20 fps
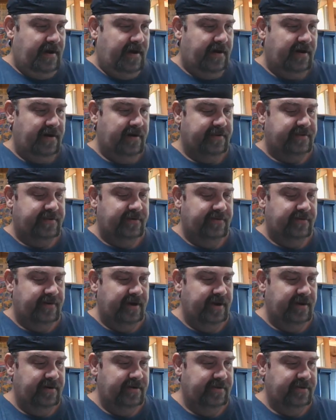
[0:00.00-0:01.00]
artists and
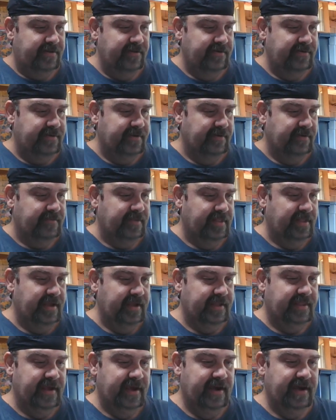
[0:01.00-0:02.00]
writers do something
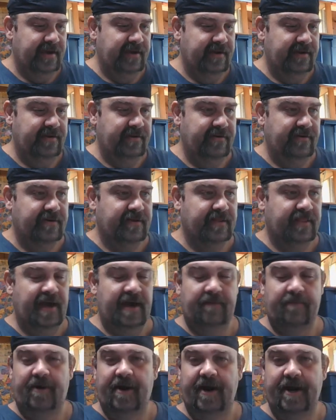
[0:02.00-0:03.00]
like that, do
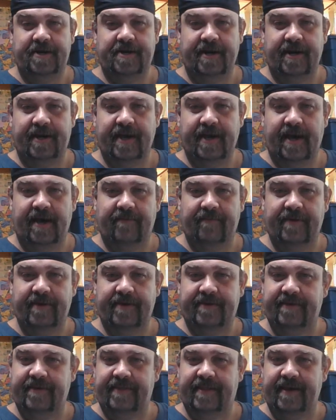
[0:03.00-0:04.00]
collaboration
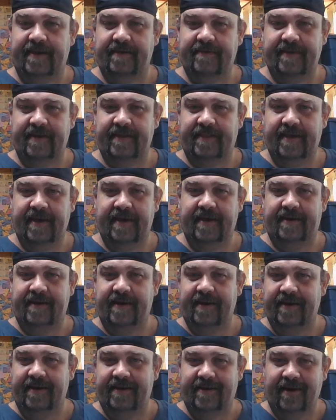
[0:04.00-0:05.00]
comics and things like that to
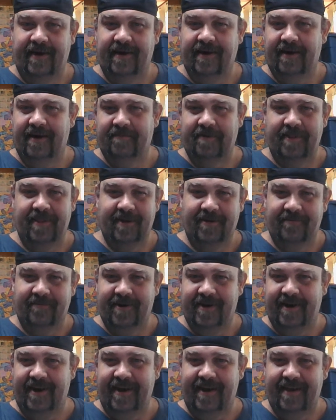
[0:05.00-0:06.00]
get you caught up. I love
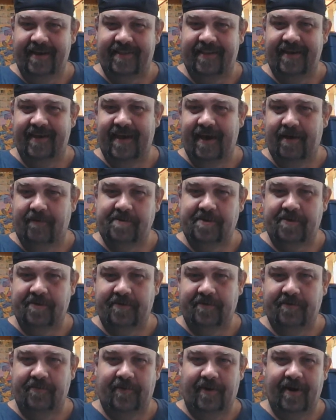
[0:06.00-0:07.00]
when they hit the
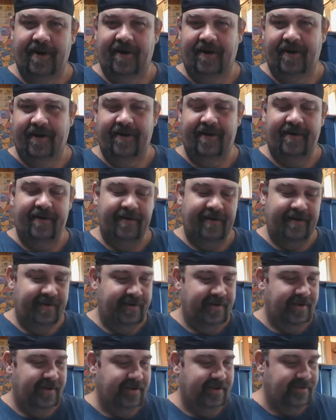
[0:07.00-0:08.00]
episode 100
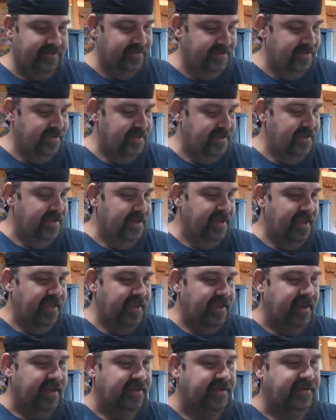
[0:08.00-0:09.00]
and they
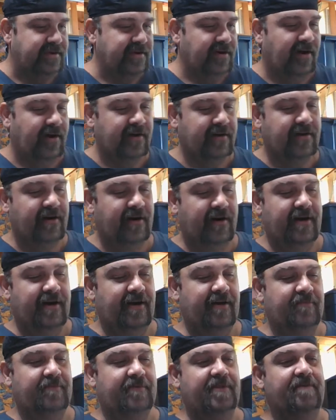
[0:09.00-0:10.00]
get you all caught
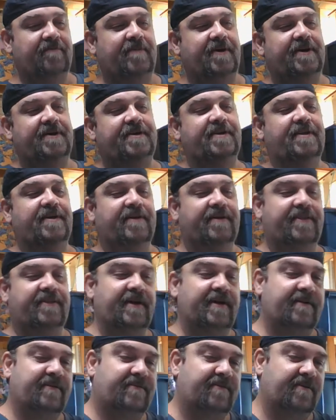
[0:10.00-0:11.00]
up with a bunch of little
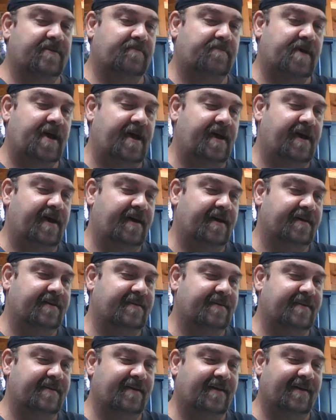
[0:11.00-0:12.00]
things from the
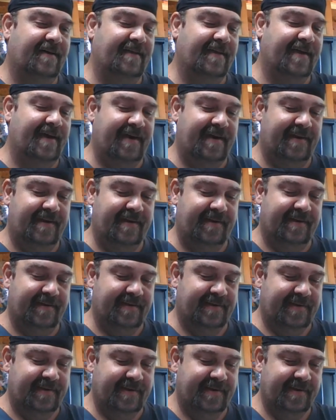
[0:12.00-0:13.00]
past and all that, and a
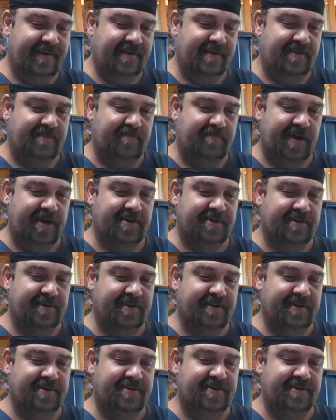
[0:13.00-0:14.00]
special
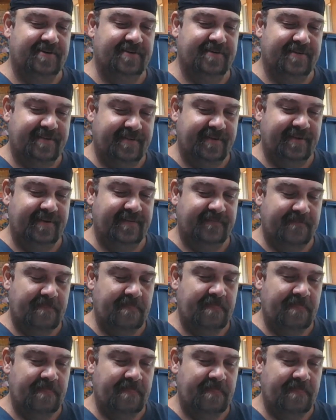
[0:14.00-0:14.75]
issue. It's like,